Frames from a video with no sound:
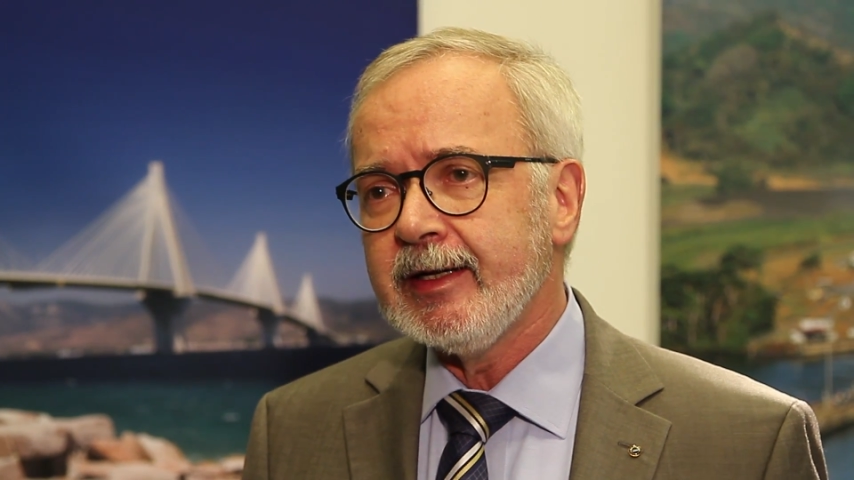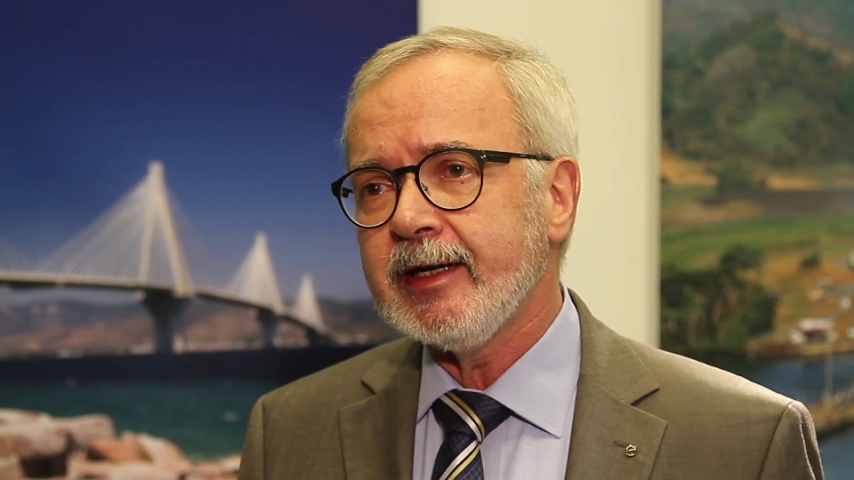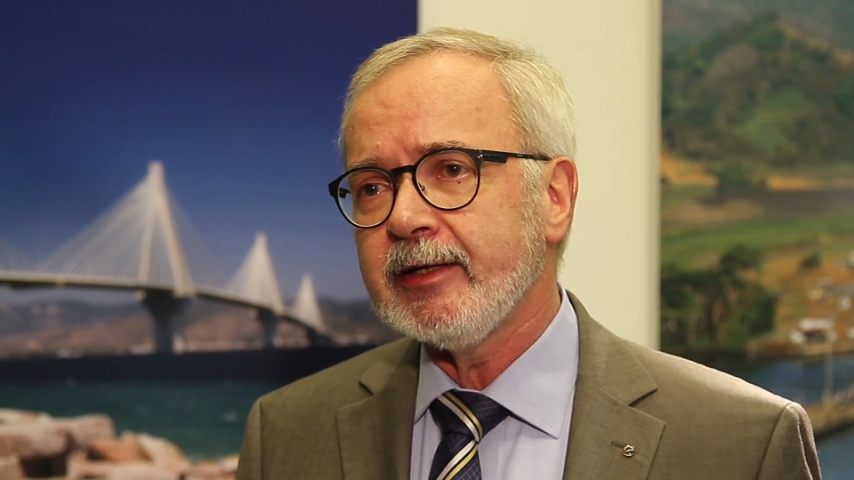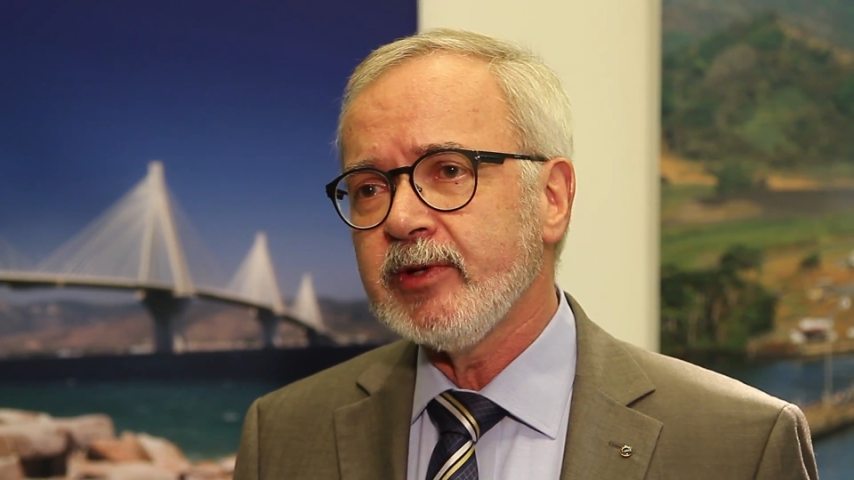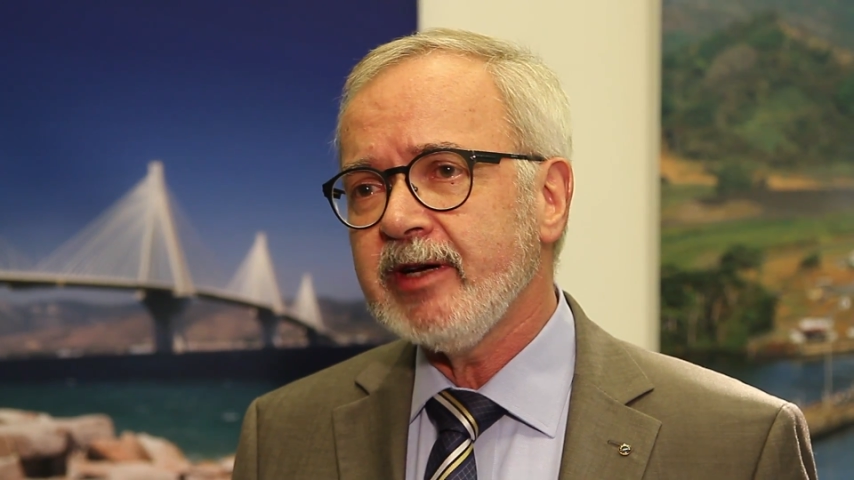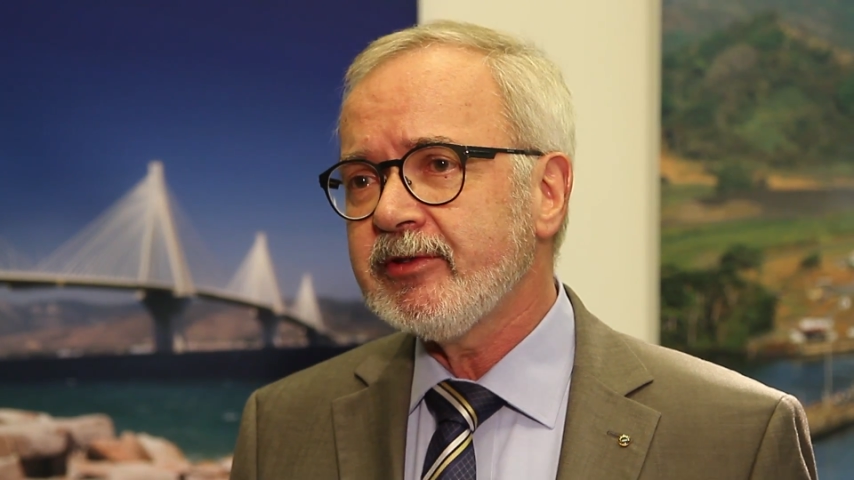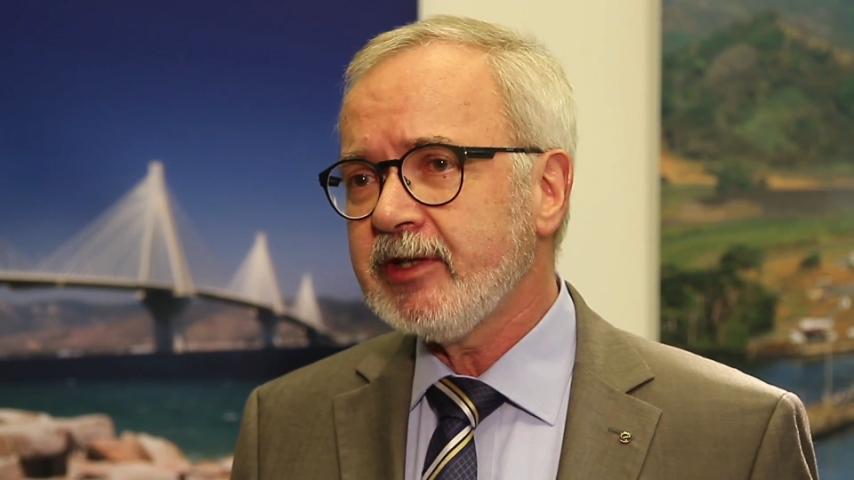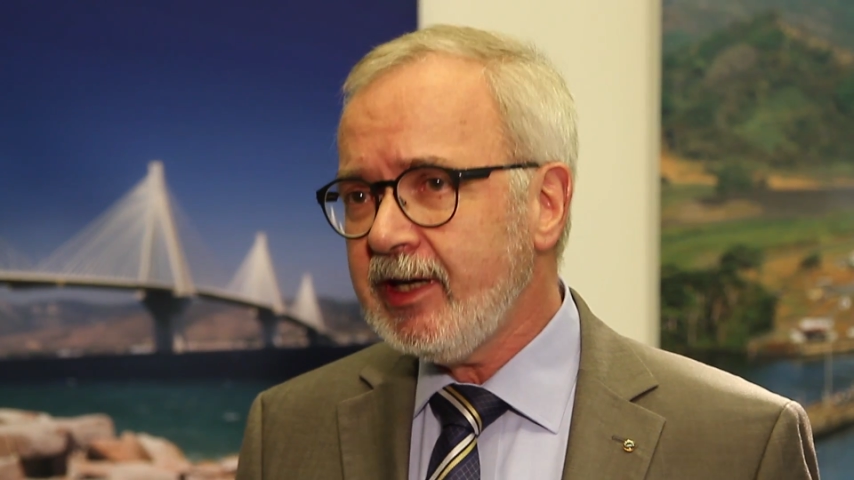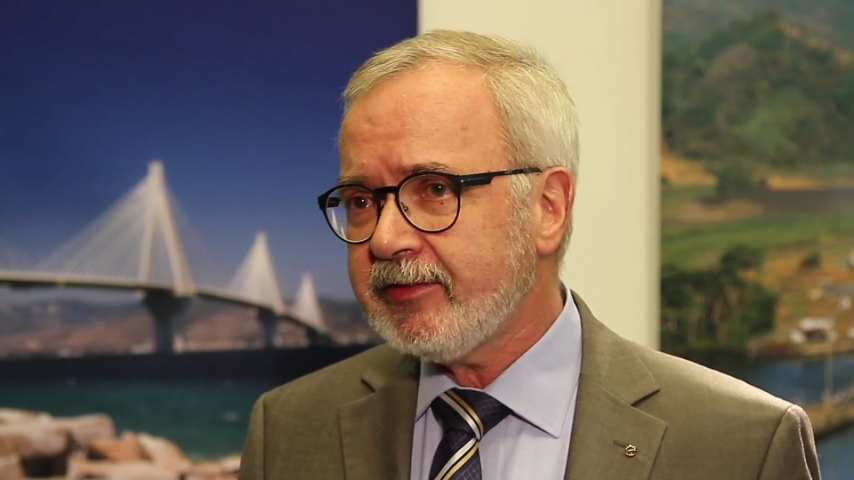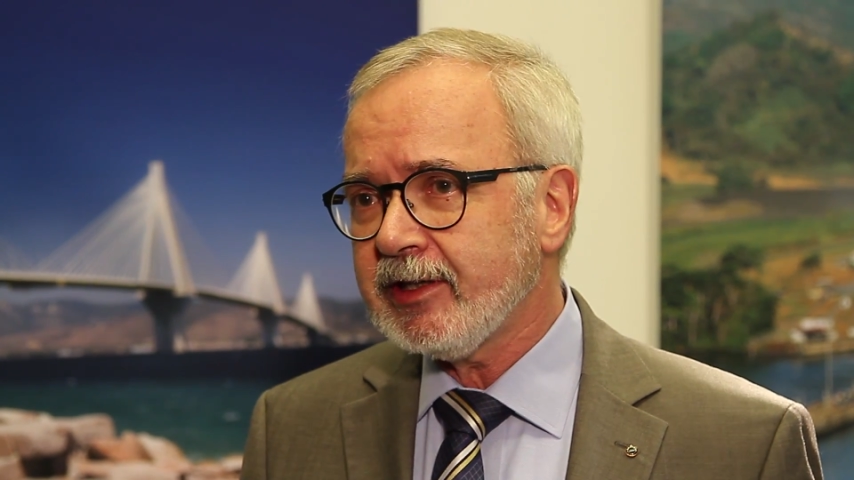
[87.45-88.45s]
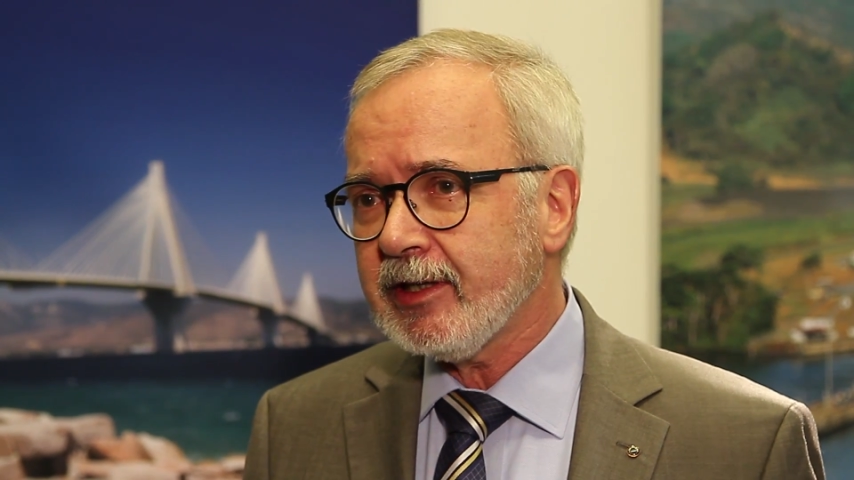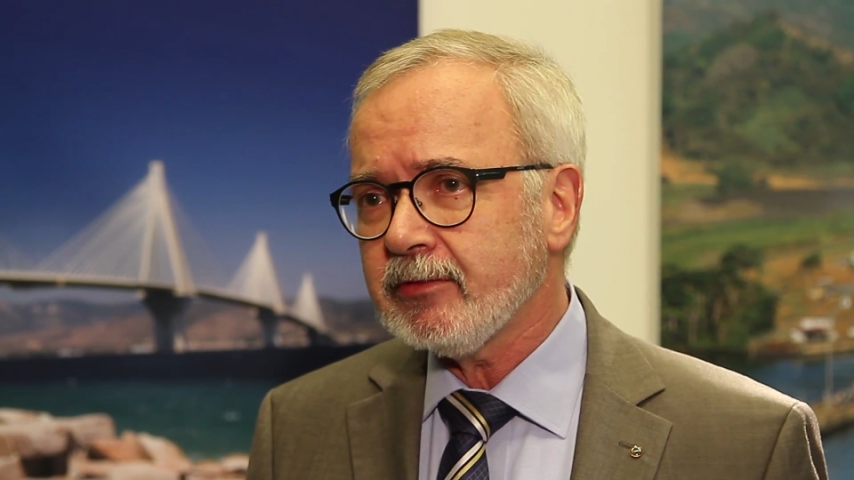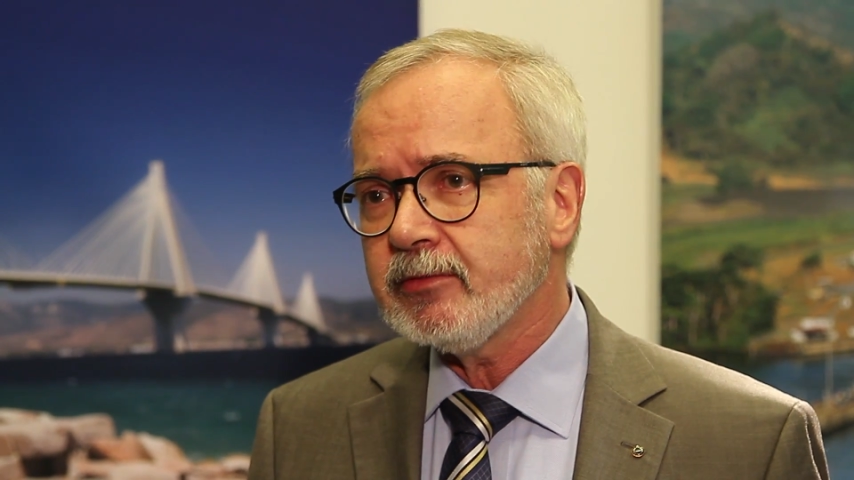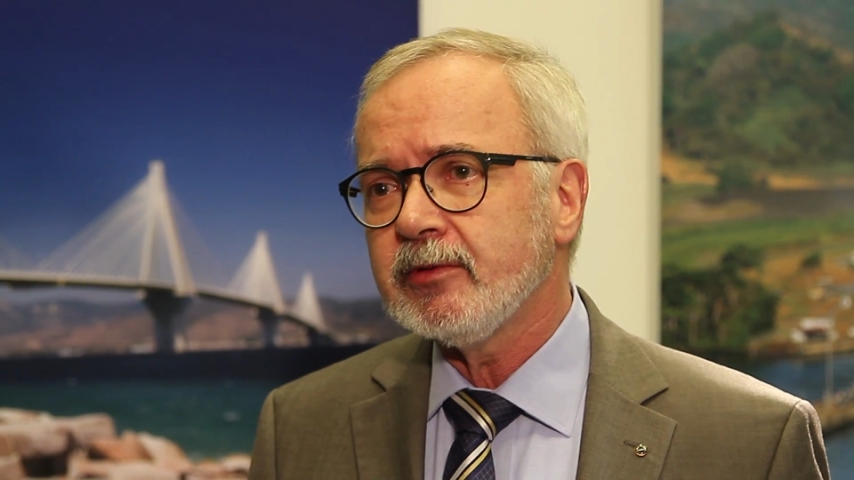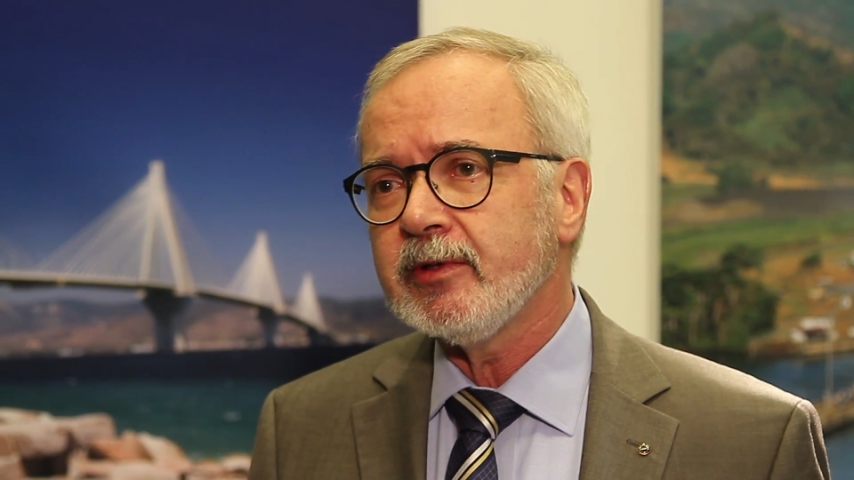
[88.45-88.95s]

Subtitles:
and we have to deliver now.